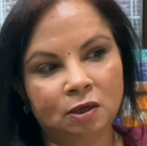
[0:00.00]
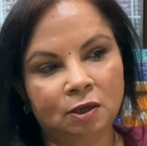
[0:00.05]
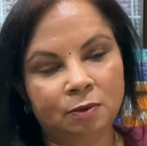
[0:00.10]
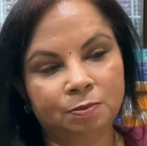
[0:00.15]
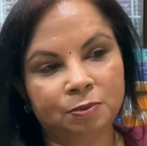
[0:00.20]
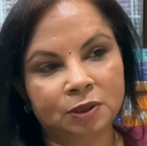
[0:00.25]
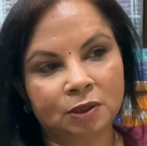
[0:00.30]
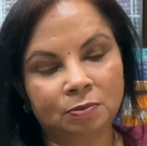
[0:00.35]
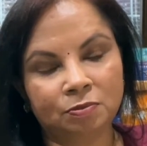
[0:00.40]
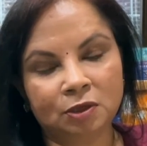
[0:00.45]

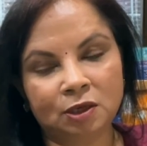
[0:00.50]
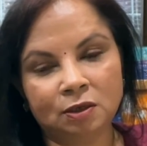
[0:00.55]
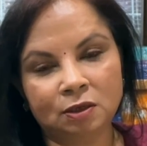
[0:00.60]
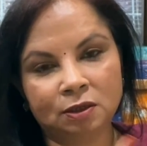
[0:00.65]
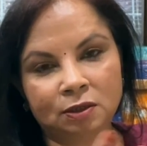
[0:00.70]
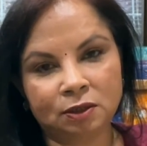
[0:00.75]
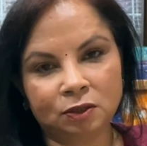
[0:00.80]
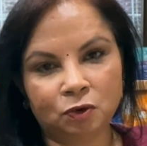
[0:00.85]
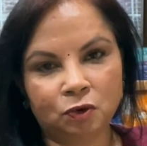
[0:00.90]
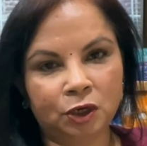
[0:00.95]
if something
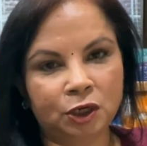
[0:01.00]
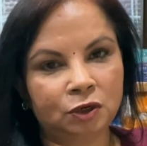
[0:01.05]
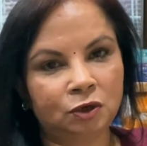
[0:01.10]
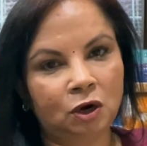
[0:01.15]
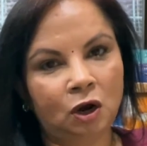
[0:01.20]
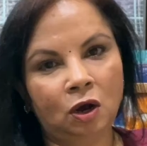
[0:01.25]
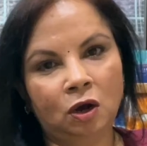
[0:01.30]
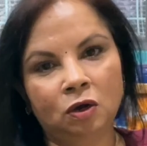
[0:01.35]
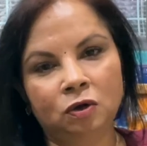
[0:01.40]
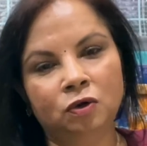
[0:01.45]
is going
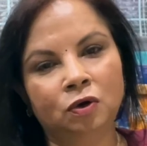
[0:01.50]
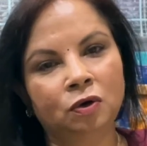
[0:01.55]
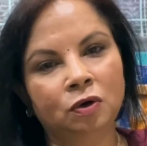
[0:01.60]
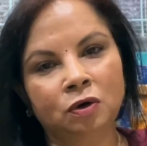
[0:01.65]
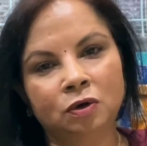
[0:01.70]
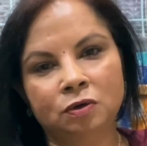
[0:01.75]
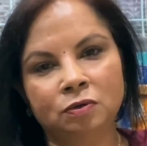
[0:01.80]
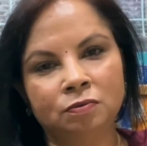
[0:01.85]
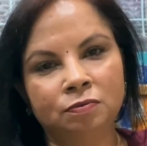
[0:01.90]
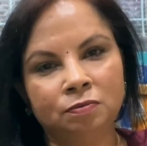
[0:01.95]
wrong
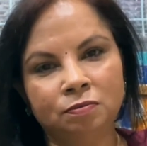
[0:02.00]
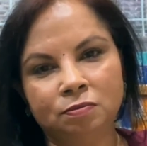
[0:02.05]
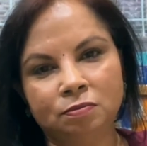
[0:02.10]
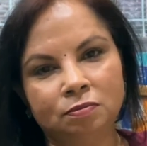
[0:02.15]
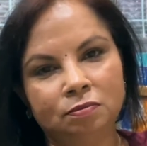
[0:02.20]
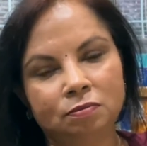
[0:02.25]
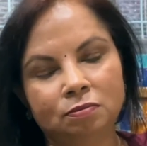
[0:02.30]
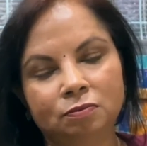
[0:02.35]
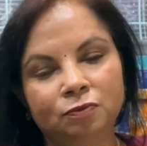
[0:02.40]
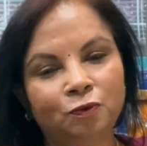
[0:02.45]
or
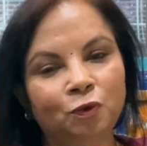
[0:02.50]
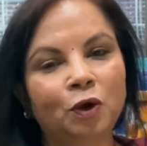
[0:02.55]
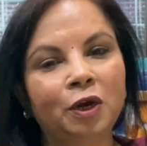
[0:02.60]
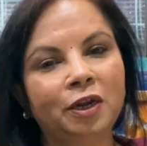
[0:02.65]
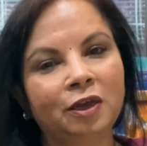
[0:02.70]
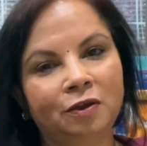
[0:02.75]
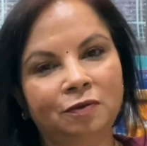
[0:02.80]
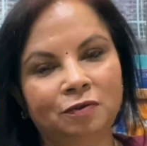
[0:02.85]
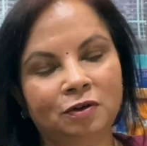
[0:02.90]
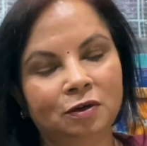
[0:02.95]

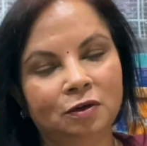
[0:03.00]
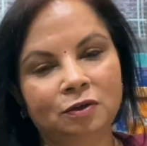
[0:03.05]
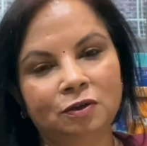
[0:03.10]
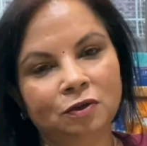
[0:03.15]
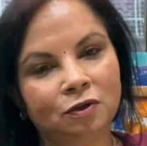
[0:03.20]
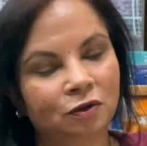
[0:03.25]
whatever,